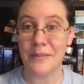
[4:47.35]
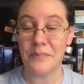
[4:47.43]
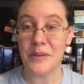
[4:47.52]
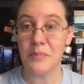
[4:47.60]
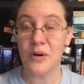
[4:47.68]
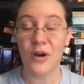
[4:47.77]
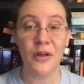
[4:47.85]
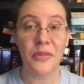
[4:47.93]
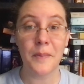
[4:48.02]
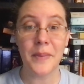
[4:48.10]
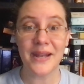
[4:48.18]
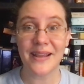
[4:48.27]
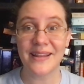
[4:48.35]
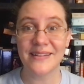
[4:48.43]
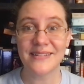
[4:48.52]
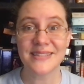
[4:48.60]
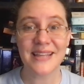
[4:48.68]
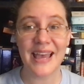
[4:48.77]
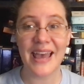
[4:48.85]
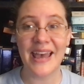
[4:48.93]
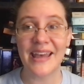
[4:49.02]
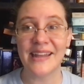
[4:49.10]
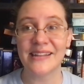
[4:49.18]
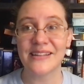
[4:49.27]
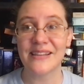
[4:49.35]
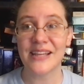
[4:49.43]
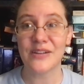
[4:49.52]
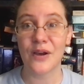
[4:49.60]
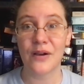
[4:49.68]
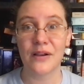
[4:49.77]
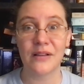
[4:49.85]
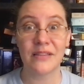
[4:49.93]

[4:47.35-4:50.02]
people called the Bennikins, and they talk.